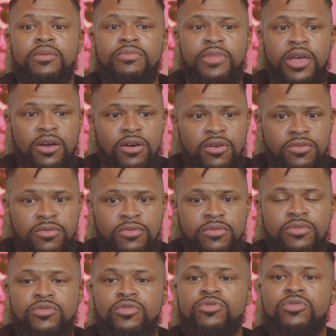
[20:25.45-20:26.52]
they're
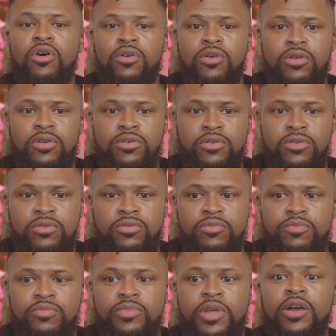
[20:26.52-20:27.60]
gonna
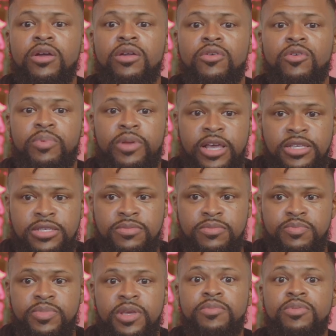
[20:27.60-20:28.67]
replace
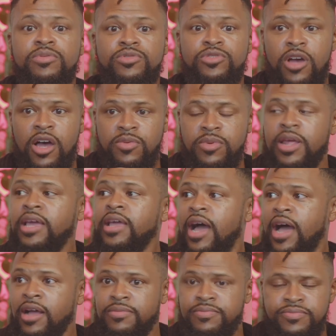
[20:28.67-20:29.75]
people's jobs with
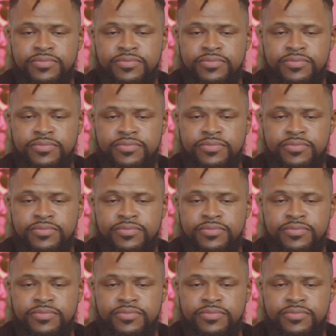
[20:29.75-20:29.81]
AI.